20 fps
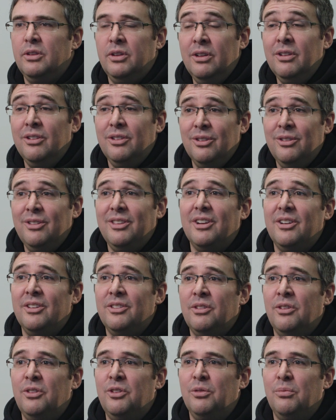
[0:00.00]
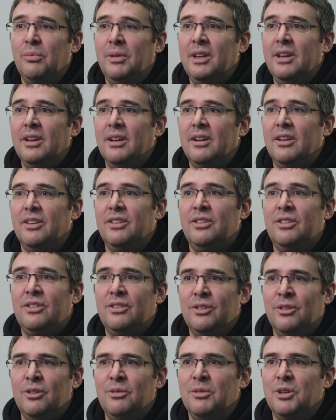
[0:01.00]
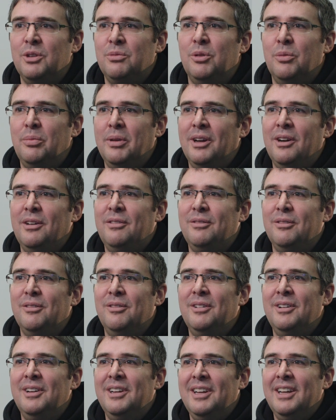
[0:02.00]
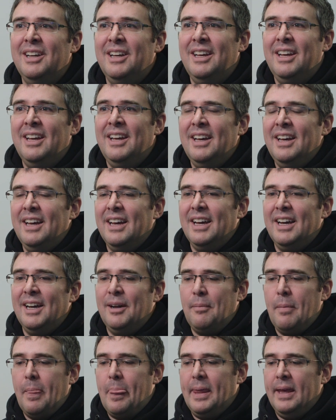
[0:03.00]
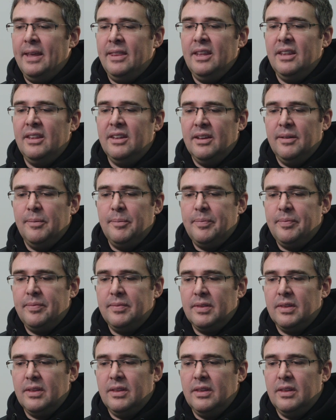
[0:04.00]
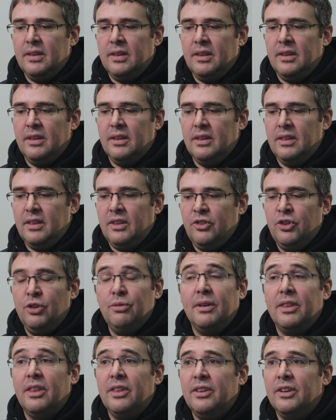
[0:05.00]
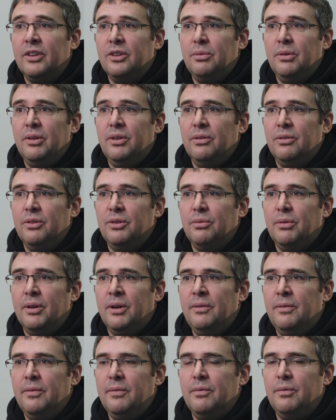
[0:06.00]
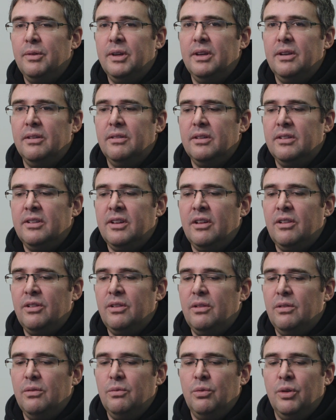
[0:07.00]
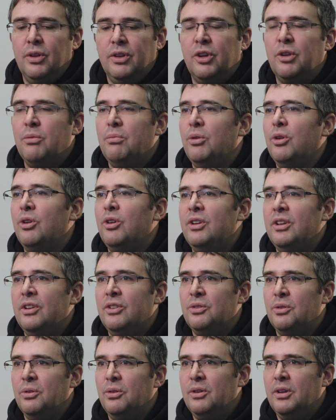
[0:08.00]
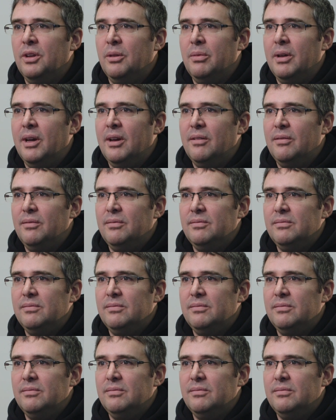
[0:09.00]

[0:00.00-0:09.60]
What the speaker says: You can do that on social media, and it's so much more powerful. And then there's 2 other things we do as well. We tell what the community is talking about,